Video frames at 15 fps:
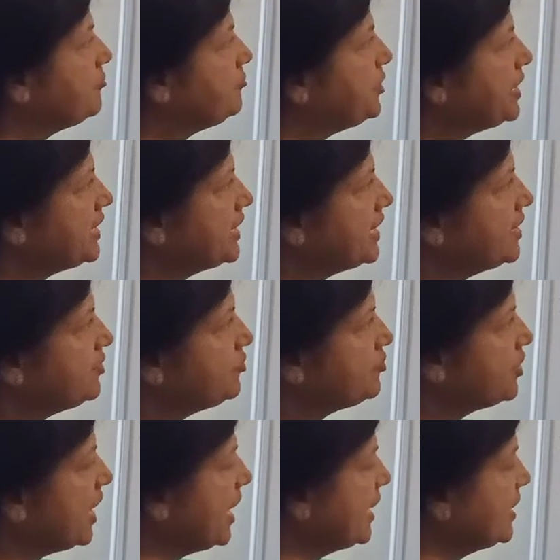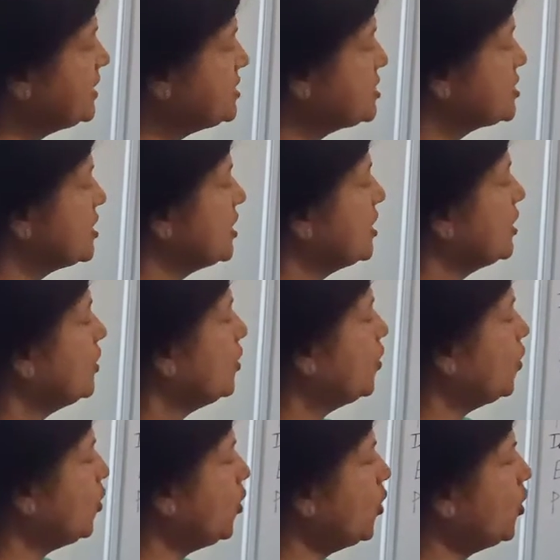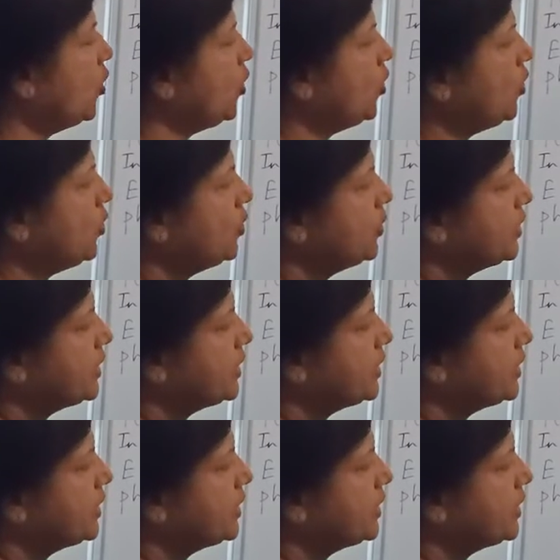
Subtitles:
we can write OE